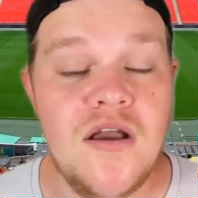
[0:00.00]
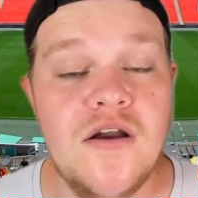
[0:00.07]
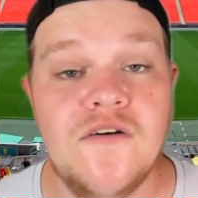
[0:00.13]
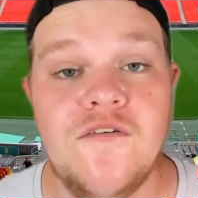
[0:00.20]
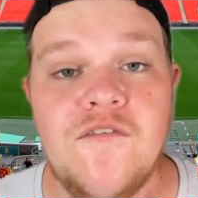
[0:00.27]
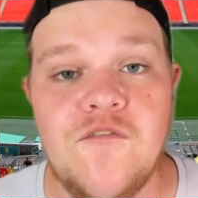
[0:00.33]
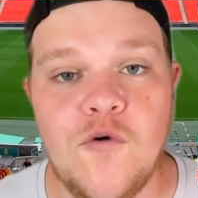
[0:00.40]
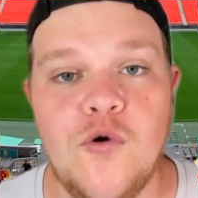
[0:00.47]

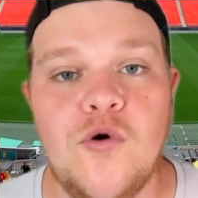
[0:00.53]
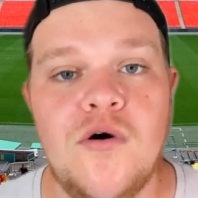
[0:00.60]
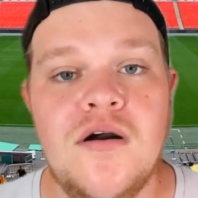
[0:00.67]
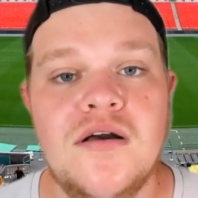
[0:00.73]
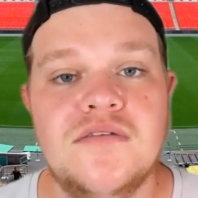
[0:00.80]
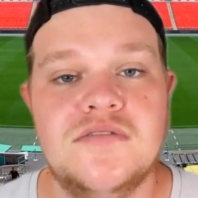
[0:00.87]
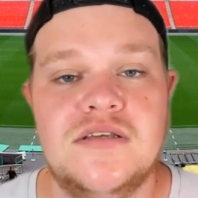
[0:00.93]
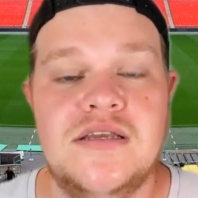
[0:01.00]
for
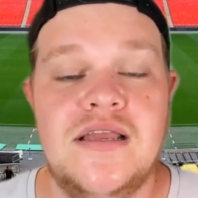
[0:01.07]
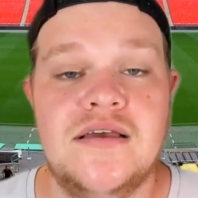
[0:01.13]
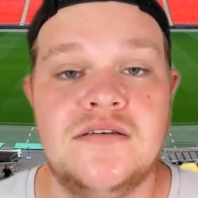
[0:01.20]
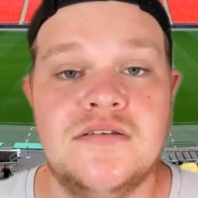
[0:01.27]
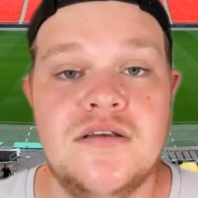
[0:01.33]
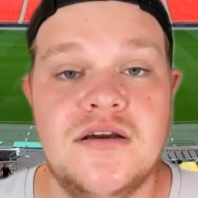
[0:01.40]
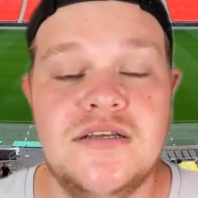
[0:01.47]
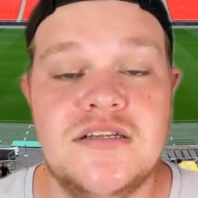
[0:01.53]
the
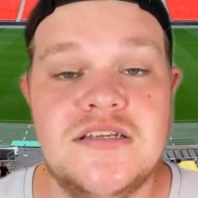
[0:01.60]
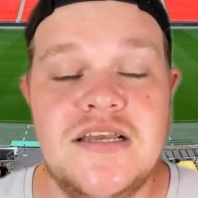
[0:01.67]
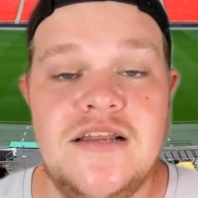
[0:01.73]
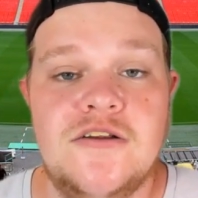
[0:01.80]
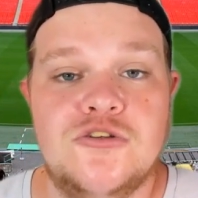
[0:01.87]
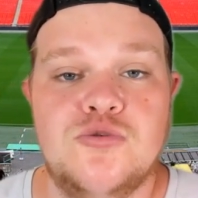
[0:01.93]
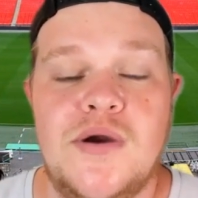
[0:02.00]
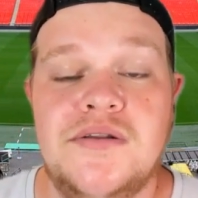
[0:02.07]

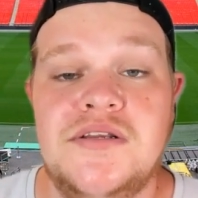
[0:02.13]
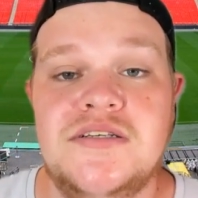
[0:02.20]
1920